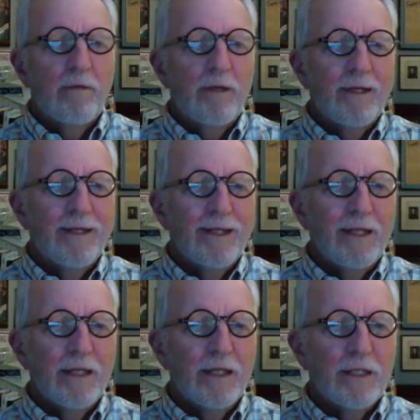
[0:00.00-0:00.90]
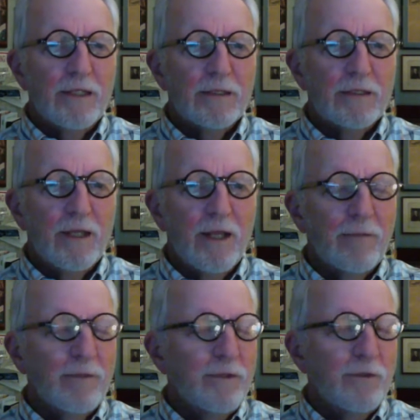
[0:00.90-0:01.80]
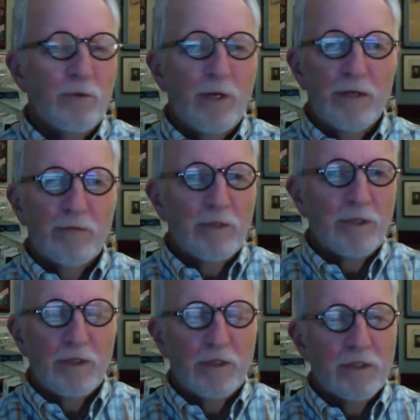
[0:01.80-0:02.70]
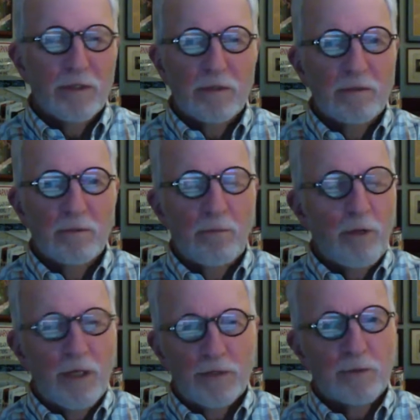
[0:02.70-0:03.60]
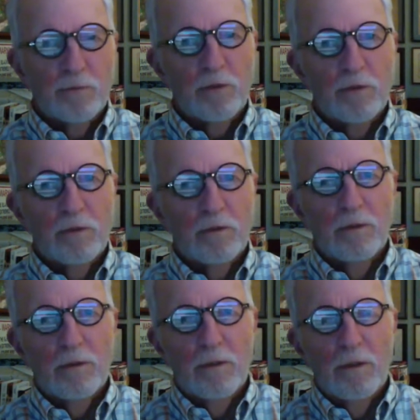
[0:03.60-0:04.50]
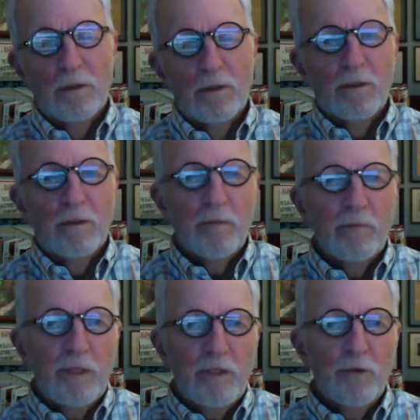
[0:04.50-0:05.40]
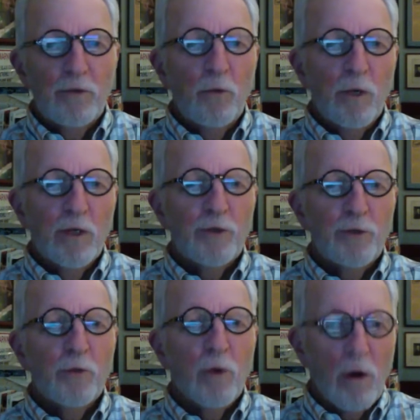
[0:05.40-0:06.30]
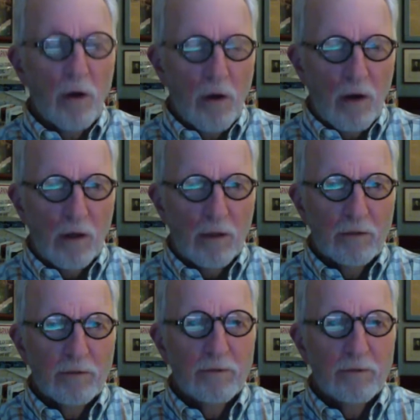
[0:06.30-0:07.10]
And then I'm going to do everything possible to meet you where you are,